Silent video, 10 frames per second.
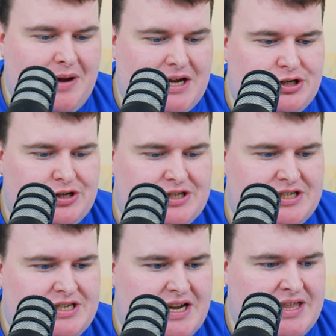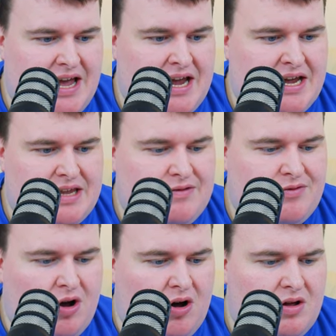As you can see there,
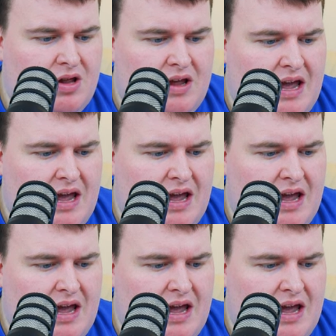you've got